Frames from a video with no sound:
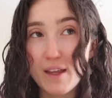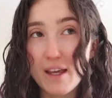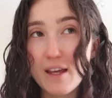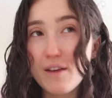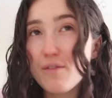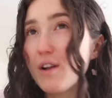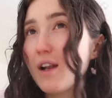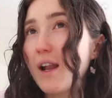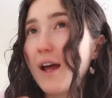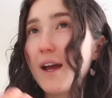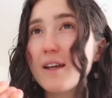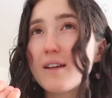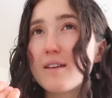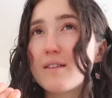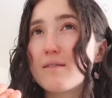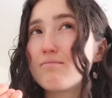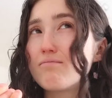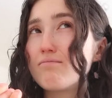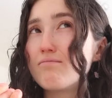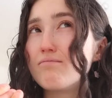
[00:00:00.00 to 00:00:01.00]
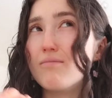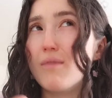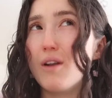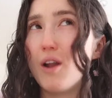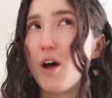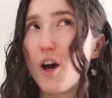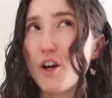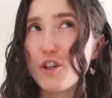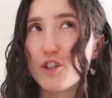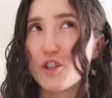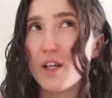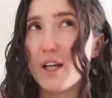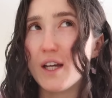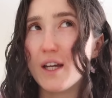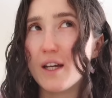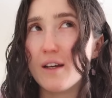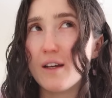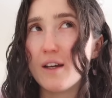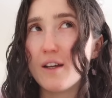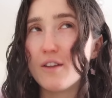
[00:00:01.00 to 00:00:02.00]
even like last
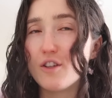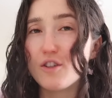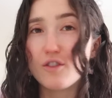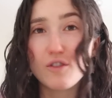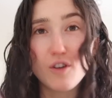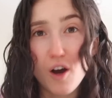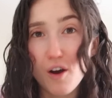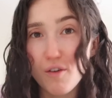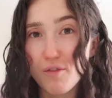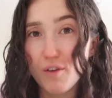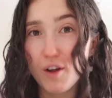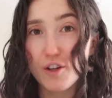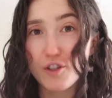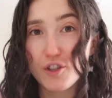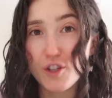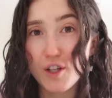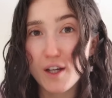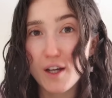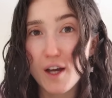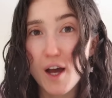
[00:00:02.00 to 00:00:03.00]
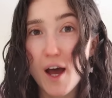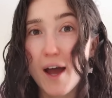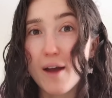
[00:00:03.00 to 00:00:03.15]
year, at the start of last year,